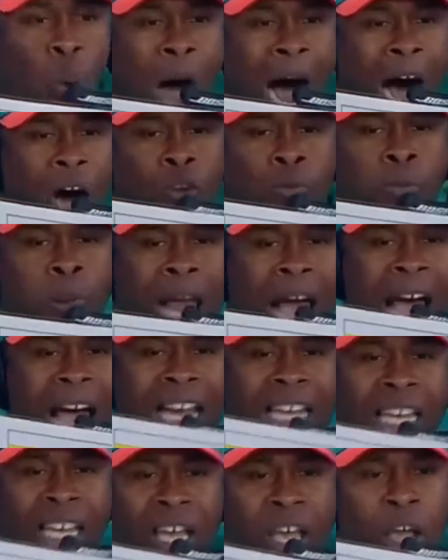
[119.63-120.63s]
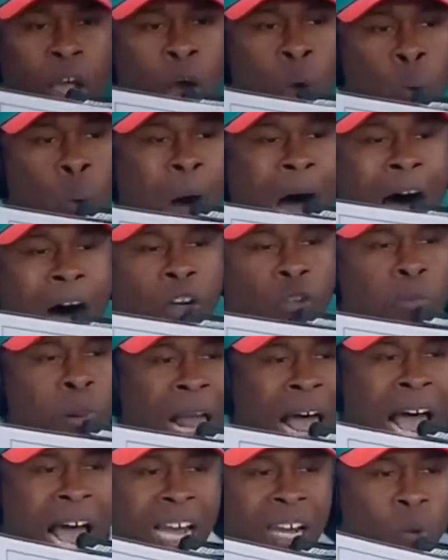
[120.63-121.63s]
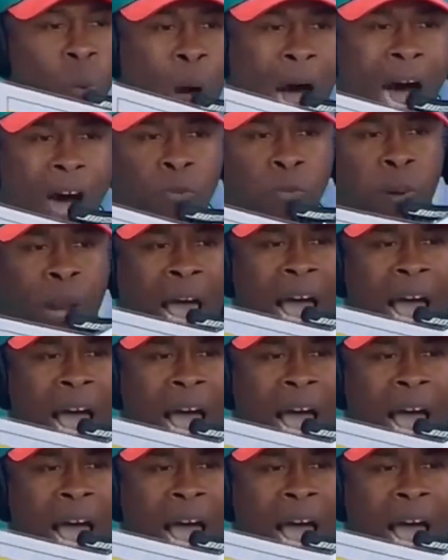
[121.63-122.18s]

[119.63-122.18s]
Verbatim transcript: swallowed a penny. Why a penny, why a